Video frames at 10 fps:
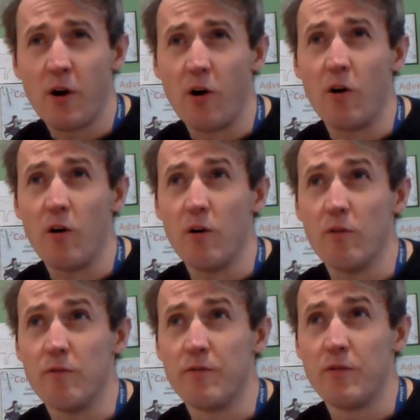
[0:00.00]

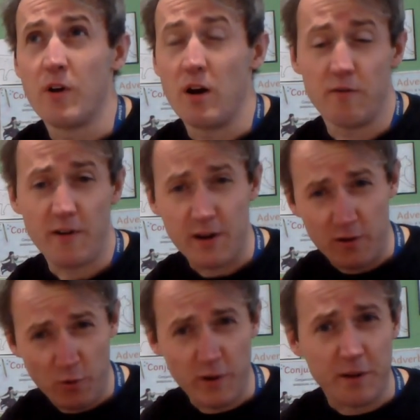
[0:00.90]
of a very
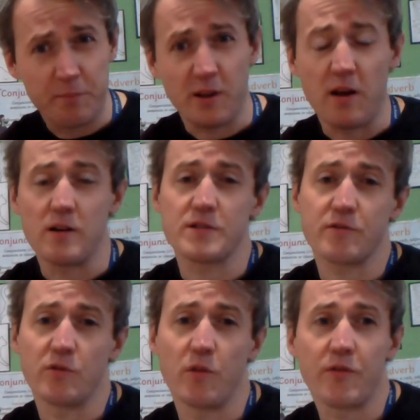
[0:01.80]
quick blast
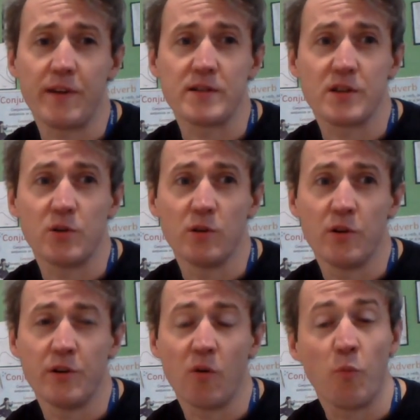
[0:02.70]
through the things that you
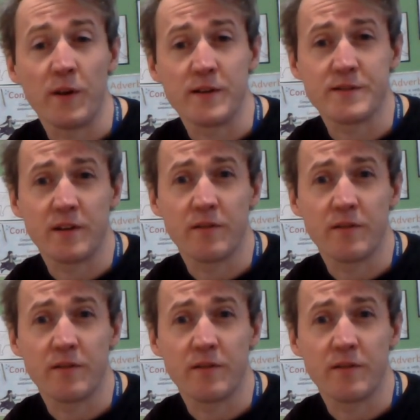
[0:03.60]
learned on Wednesday